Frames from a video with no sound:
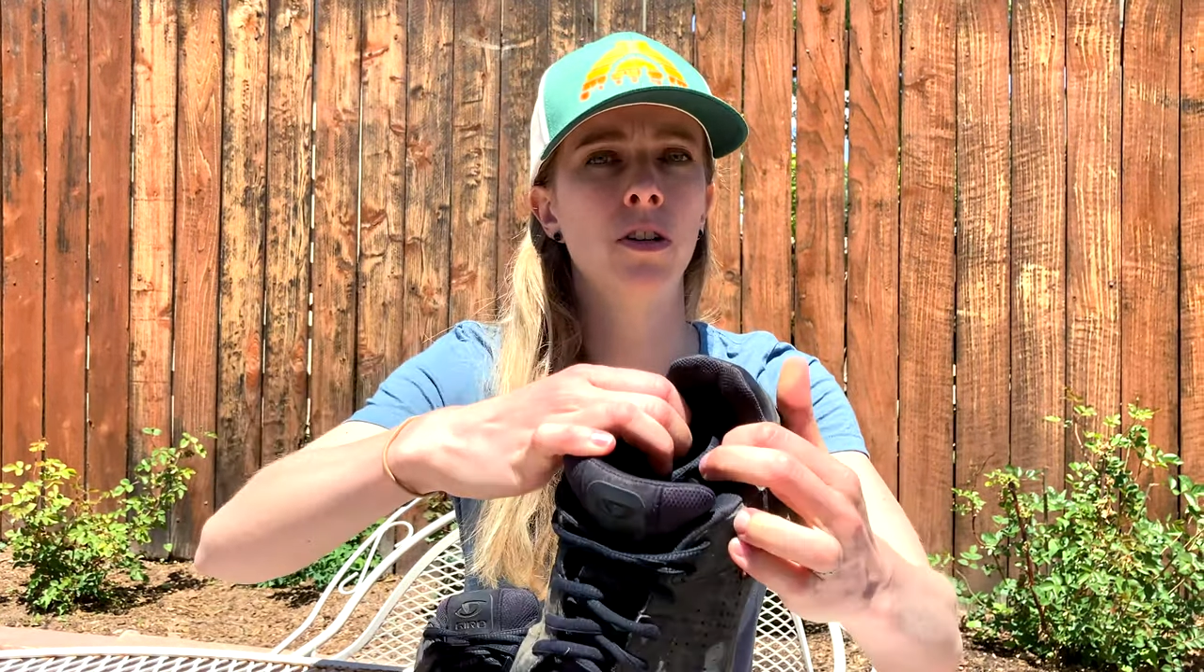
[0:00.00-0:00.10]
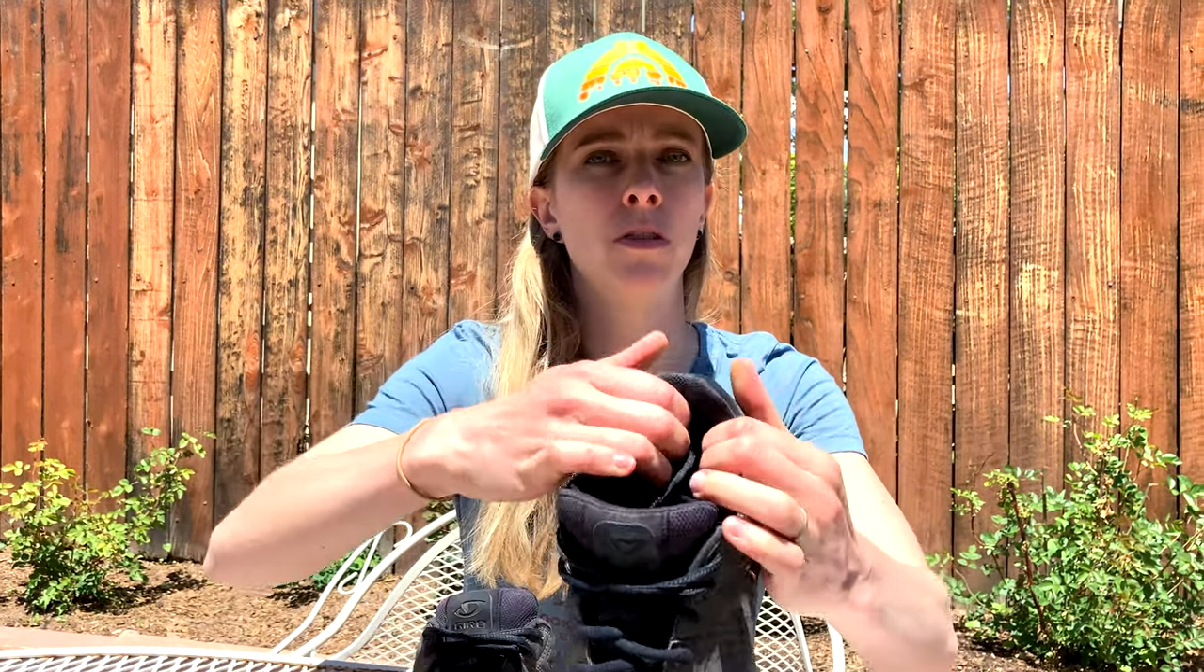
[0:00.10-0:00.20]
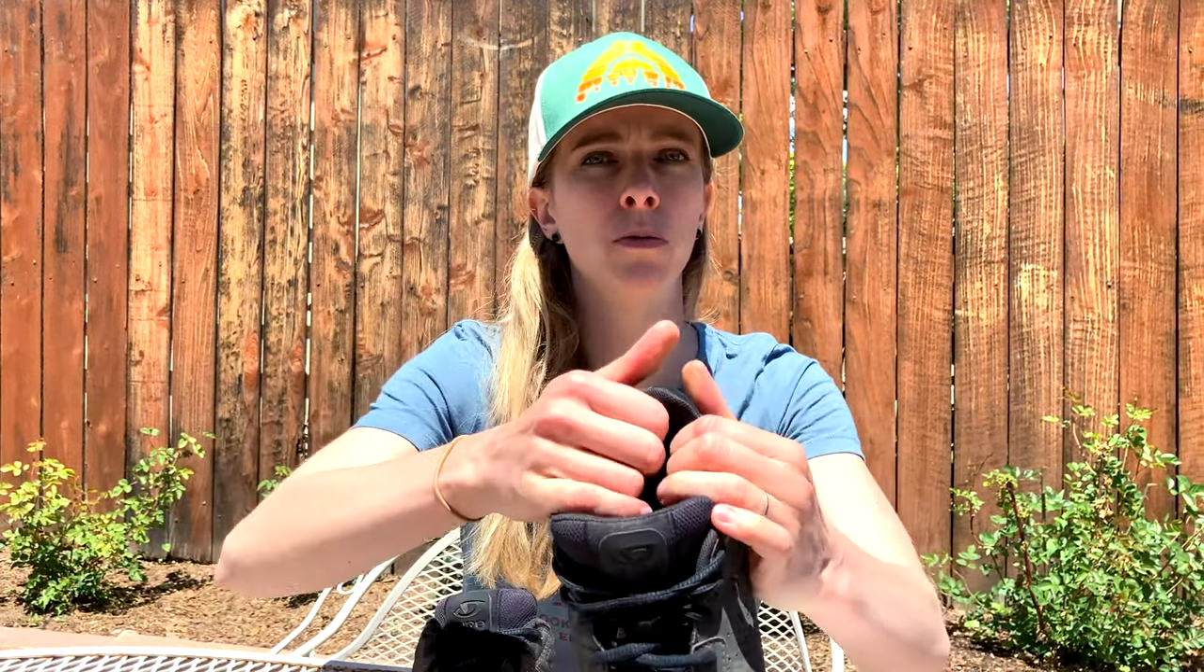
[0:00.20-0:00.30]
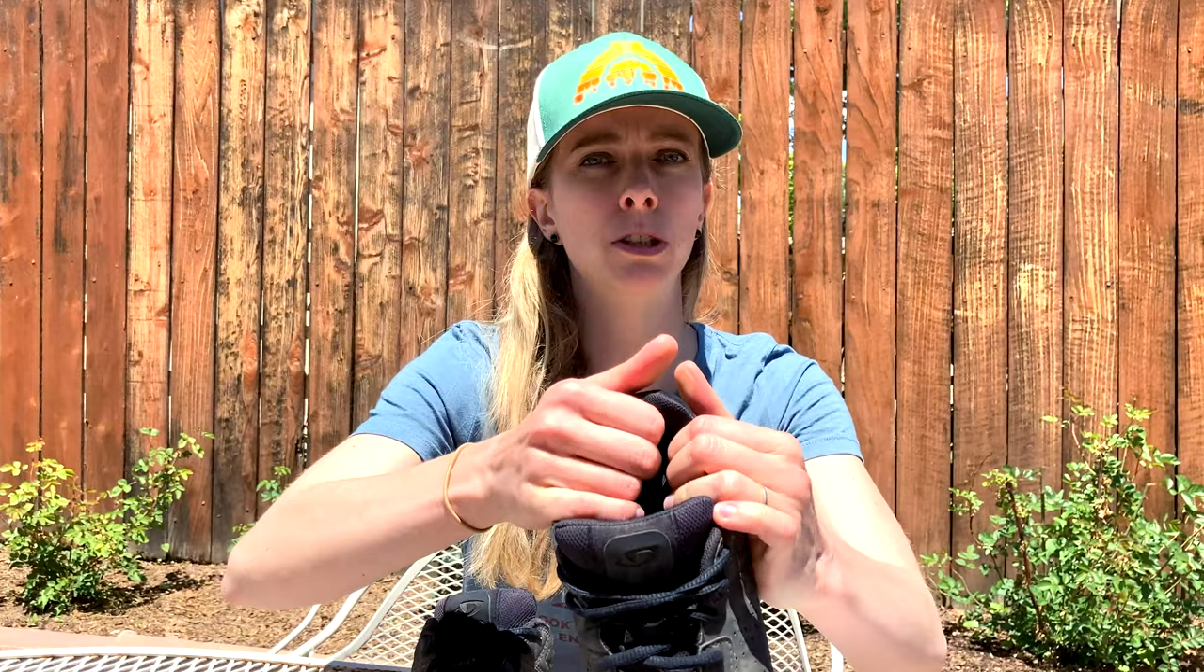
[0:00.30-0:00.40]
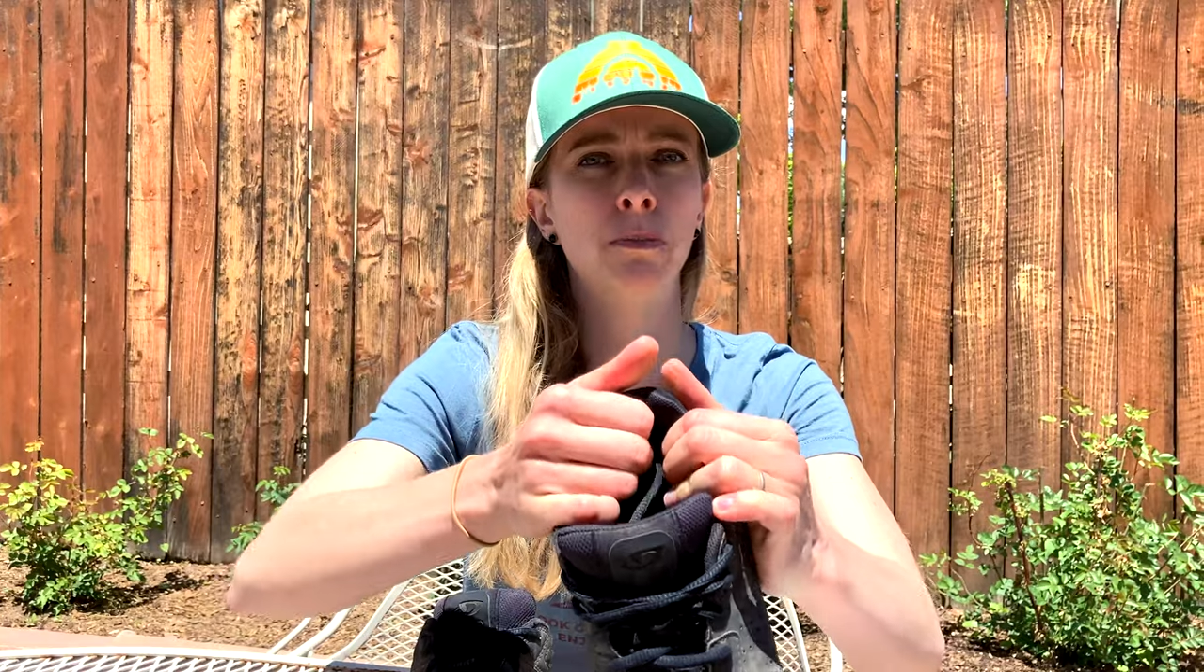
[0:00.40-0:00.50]

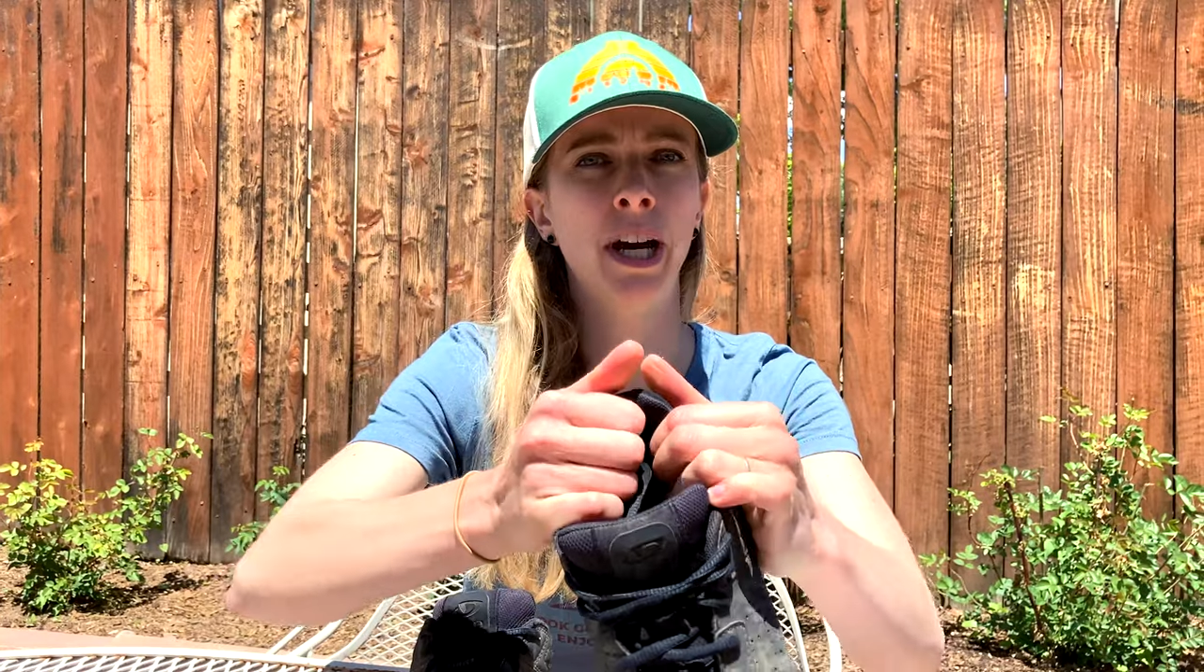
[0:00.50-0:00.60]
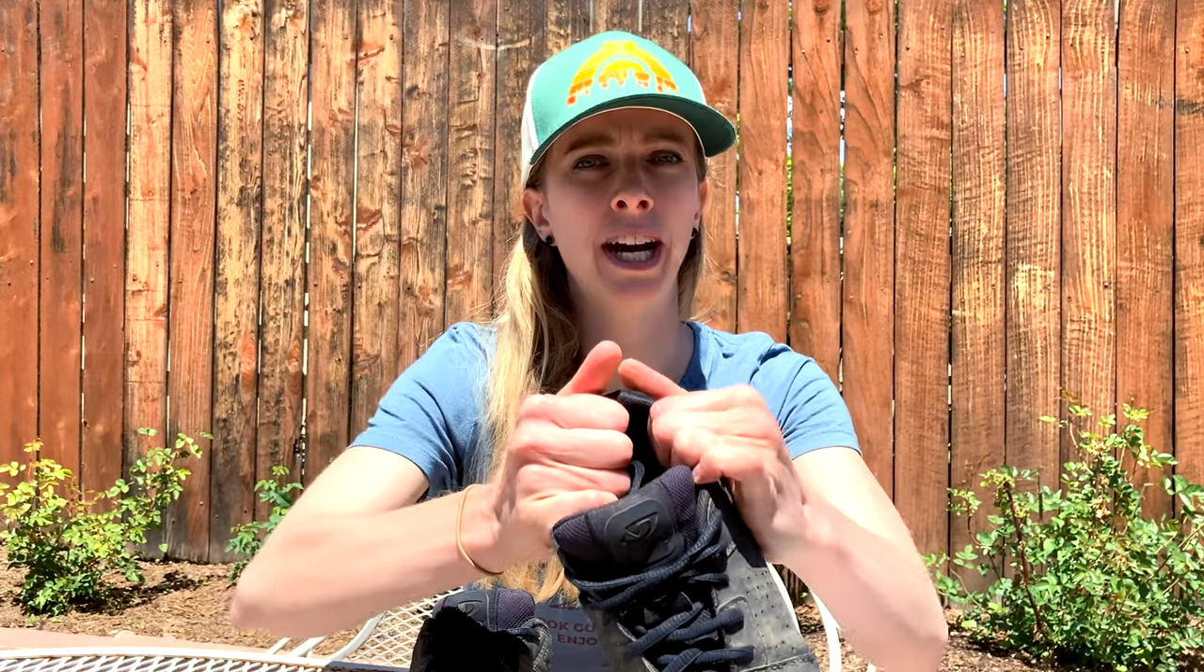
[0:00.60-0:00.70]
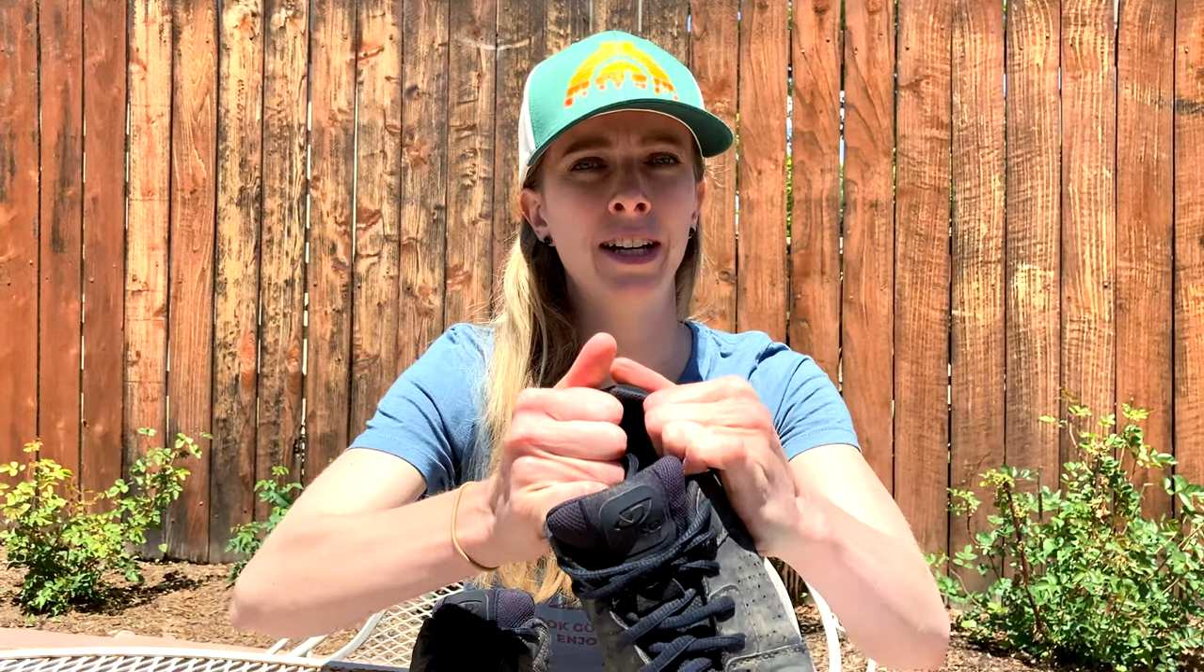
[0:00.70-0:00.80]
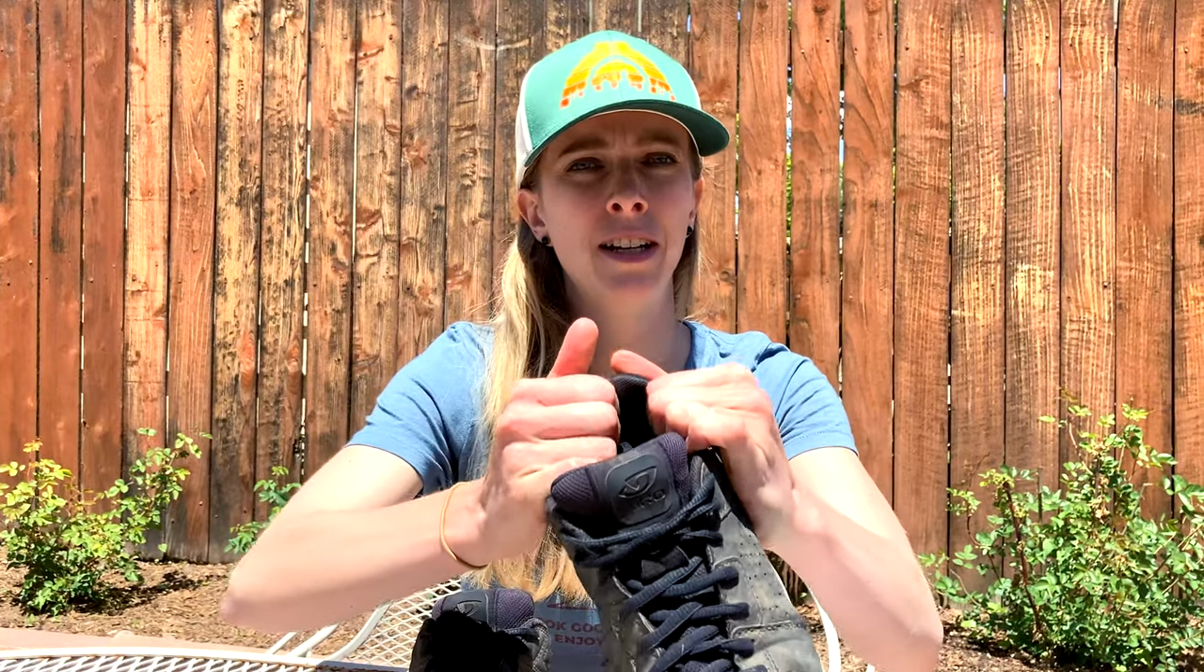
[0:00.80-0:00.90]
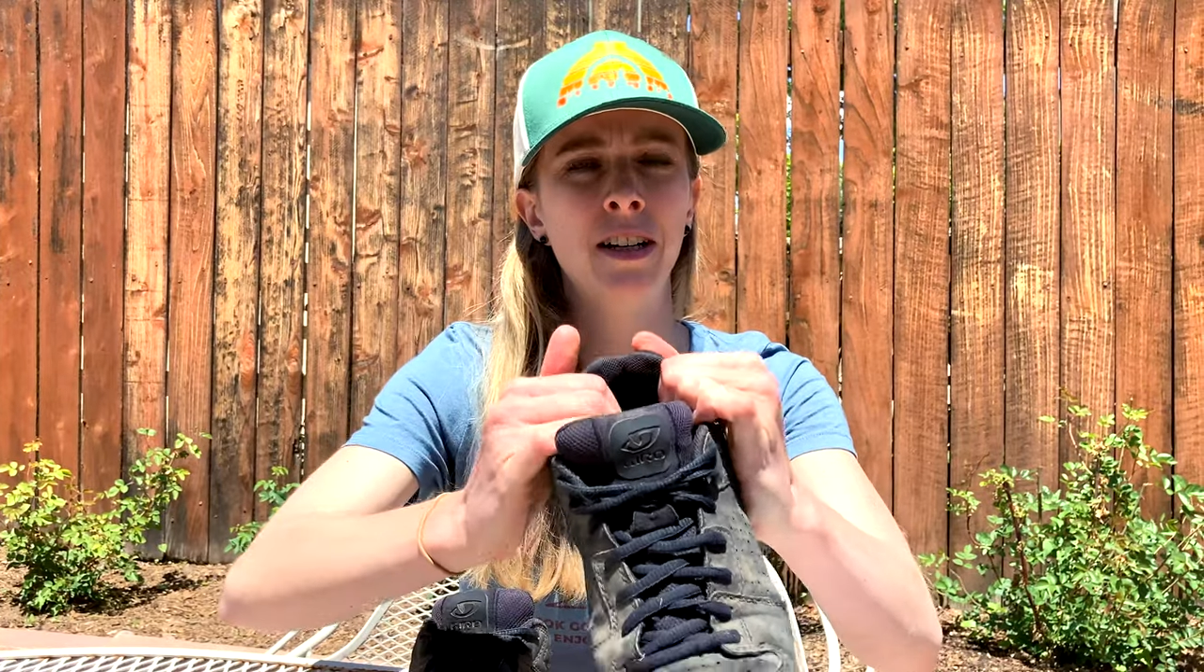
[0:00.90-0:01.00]
is really
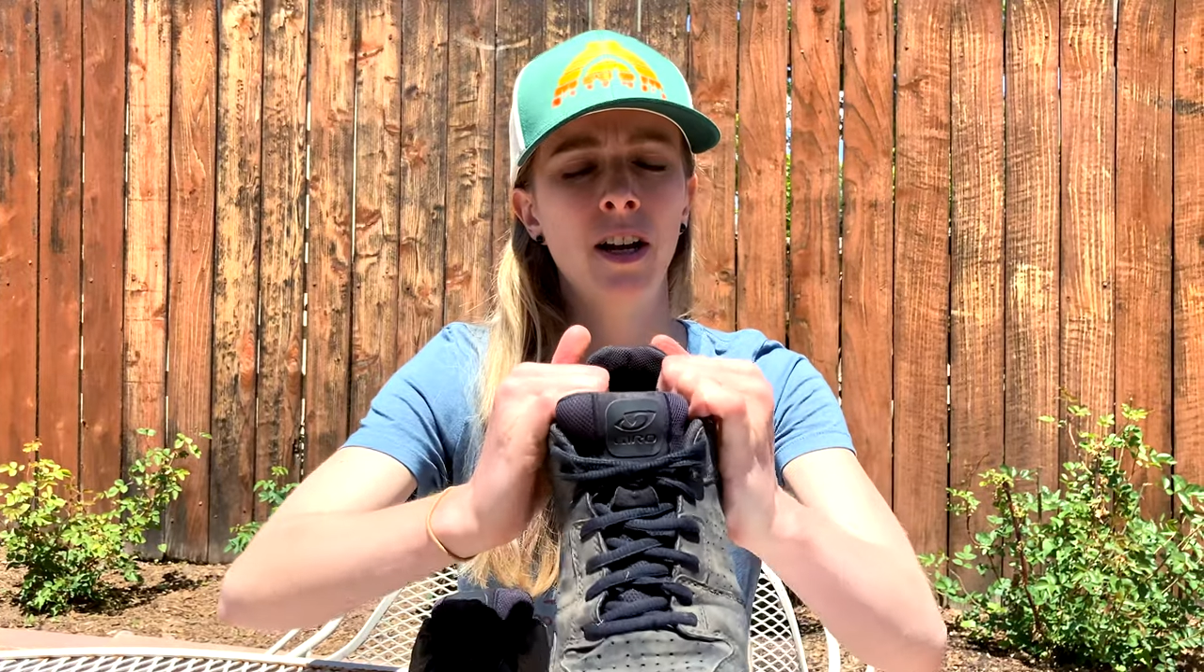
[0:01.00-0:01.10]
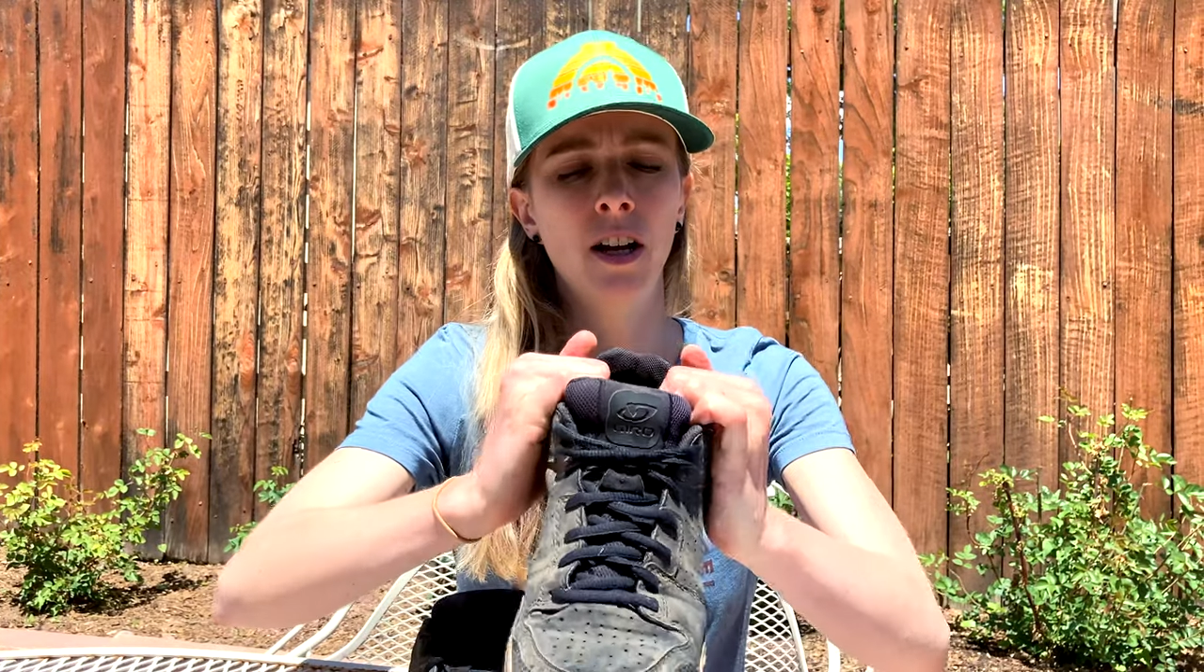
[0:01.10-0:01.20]
padded,